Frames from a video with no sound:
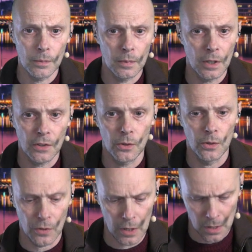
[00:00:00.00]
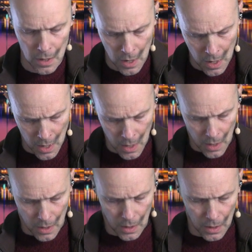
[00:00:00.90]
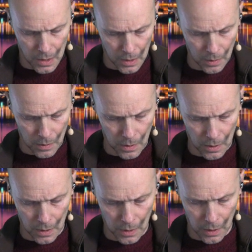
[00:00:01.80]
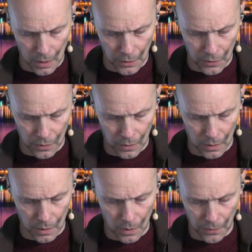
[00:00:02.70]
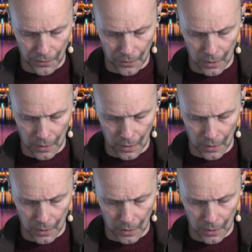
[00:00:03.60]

as you see, a lot of